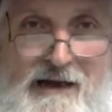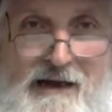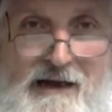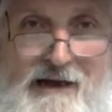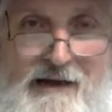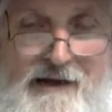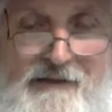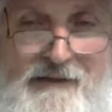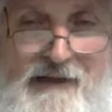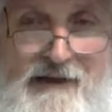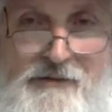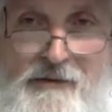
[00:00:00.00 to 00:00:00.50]

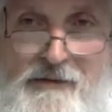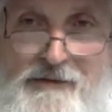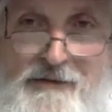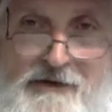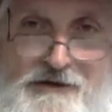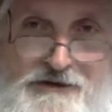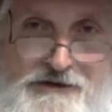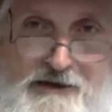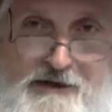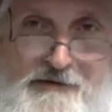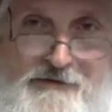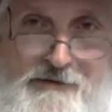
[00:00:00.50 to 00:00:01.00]
and that's what their
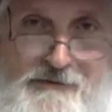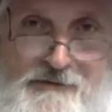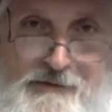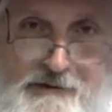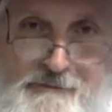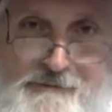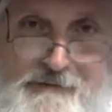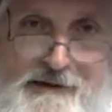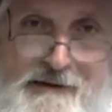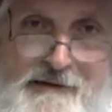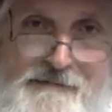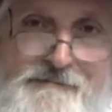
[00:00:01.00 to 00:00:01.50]
children would
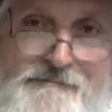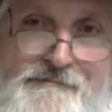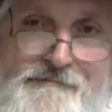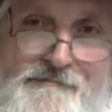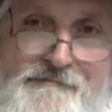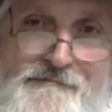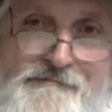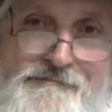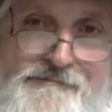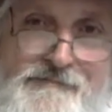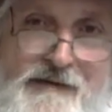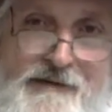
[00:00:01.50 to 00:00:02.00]
have been.
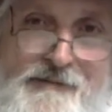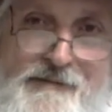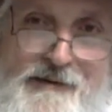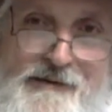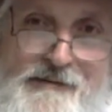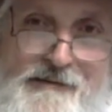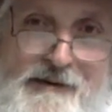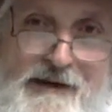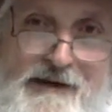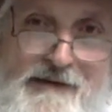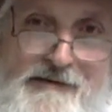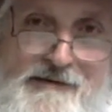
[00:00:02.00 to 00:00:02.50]
They've been
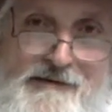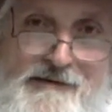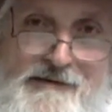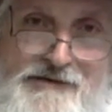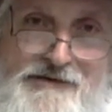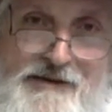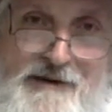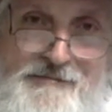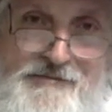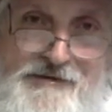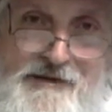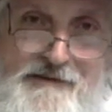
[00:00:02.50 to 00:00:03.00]
raised as
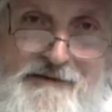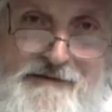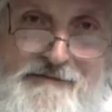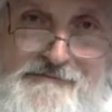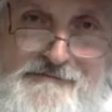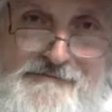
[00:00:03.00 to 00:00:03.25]
Egyptians.